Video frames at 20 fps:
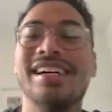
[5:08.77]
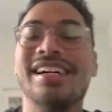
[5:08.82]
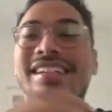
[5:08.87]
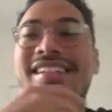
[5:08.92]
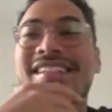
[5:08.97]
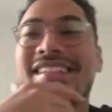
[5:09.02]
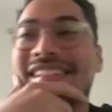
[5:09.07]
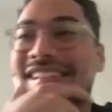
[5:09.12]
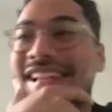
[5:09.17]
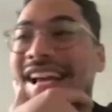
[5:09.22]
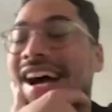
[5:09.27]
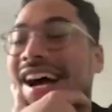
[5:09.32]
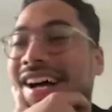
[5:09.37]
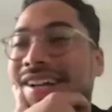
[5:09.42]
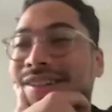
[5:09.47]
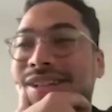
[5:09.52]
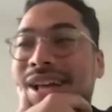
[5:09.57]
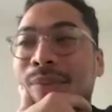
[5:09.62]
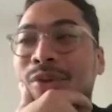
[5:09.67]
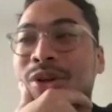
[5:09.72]
And
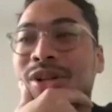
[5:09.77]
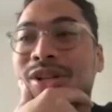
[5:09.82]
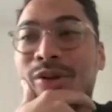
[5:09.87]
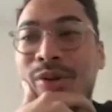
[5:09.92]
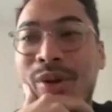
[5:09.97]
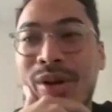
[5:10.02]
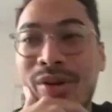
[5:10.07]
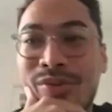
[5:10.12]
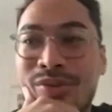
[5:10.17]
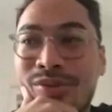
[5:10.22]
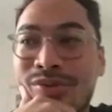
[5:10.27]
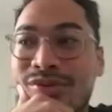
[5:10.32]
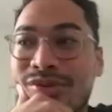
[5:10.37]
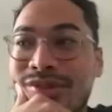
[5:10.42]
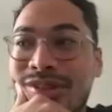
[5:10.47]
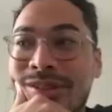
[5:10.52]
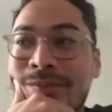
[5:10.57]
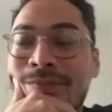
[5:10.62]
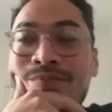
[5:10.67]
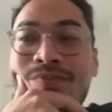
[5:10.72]
yeah, I'm really grateful
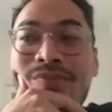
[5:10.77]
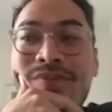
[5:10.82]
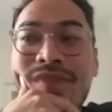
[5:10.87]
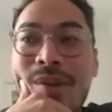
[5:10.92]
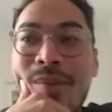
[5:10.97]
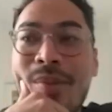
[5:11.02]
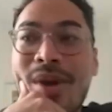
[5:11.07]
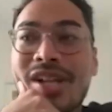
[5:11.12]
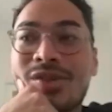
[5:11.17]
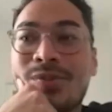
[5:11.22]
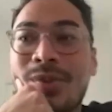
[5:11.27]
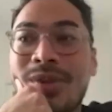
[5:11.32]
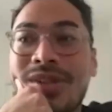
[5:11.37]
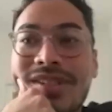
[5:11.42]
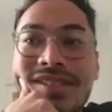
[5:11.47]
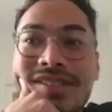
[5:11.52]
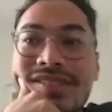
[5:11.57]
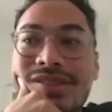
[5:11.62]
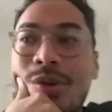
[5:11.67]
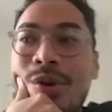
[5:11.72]
for my
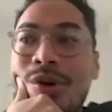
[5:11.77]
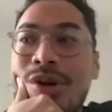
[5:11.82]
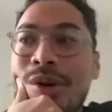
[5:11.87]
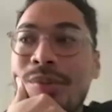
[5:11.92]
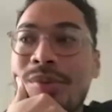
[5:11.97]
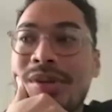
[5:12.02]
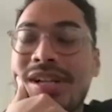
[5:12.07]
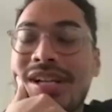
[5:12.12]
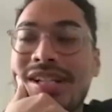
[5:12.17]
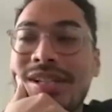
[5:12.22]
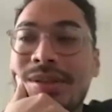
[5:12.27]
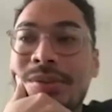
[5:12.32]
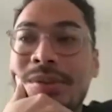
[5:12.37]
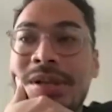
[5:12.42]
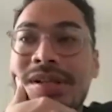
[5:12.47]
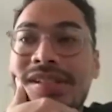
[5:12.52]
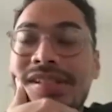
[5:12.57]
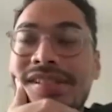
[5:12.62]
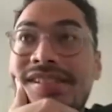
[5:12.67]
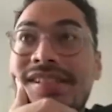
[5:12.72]
experience growing up in Haiti,
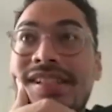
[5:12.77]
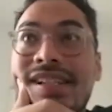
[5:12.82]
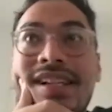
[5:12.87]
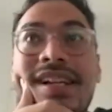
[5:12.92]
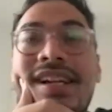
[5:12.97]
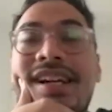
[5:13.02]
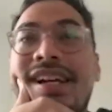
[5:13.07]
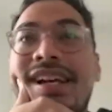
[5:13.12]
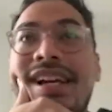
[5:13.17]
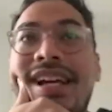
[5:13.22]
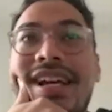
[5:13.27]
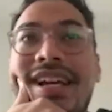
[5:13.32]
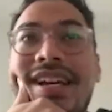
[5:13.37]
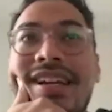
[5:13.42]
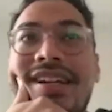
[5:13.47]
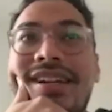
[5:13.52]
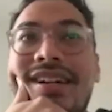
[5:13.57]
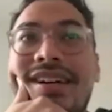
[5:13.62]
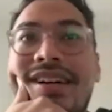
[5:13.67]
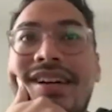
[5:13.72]
because it